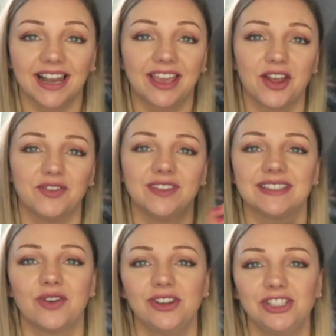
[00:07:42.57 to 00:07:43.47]
Click over in
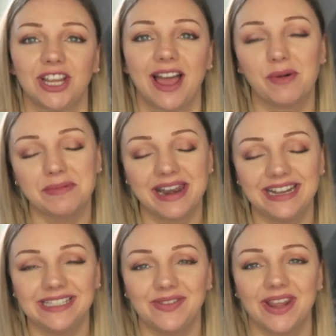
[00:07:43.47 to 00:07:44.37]
this corner to check out one of my
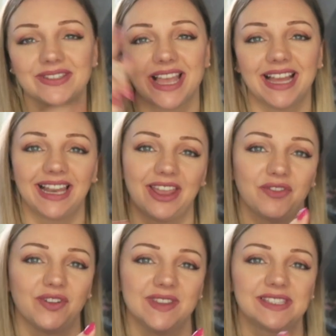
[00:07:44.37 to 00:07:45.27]
latest videos, and click
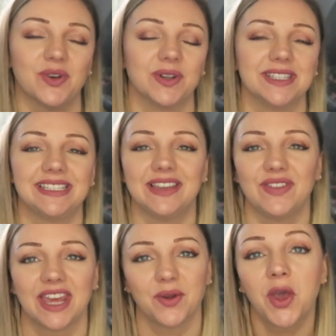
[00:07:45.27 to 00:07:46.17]
over in this corner to see a
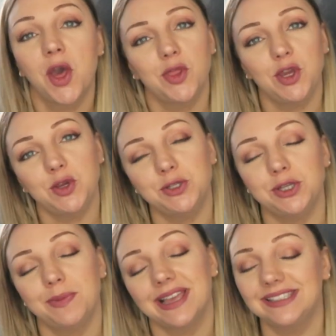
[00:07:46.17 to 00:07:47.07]
video that
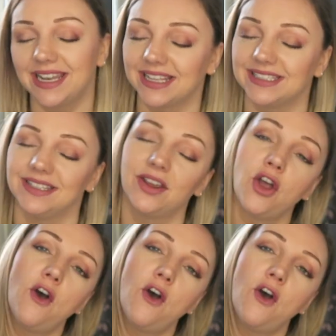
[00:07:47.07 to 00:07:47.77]
YouTube has selected